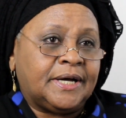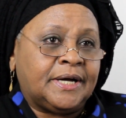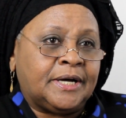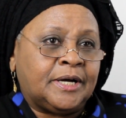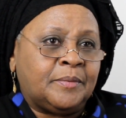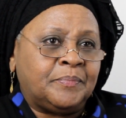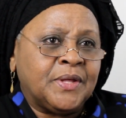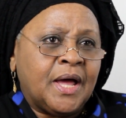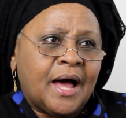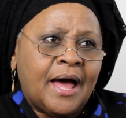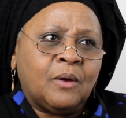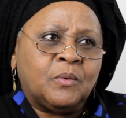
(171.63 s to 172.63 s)

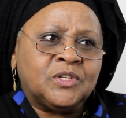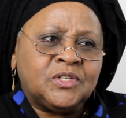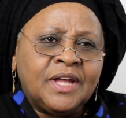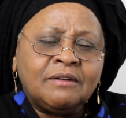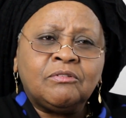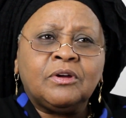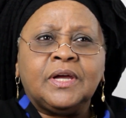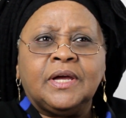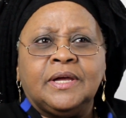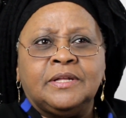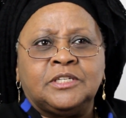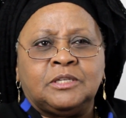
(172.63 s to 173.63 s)
I was never
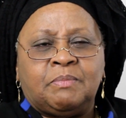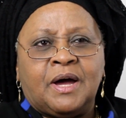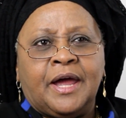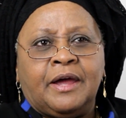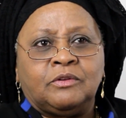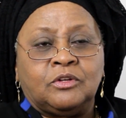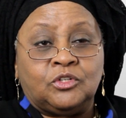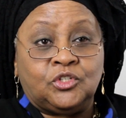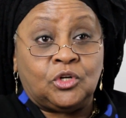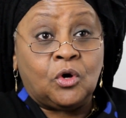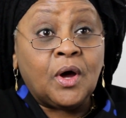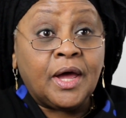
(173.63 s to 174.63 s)
inspired to
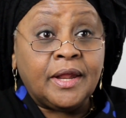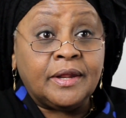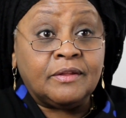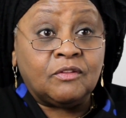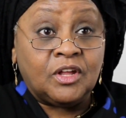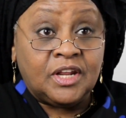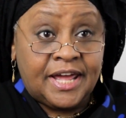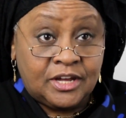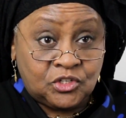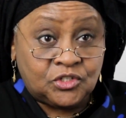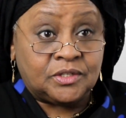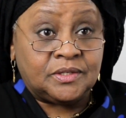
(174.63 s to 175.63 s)
join the
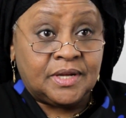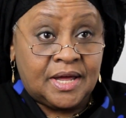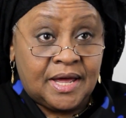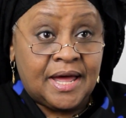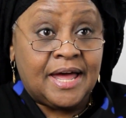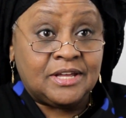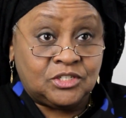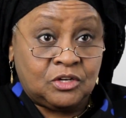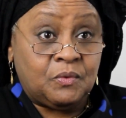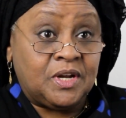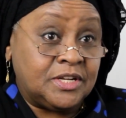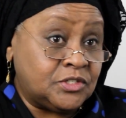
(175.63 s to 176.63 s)
nation as
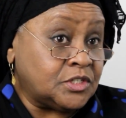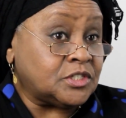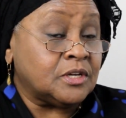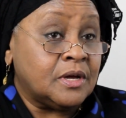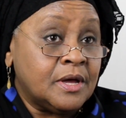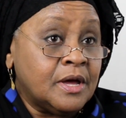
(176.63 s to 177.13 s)
a religious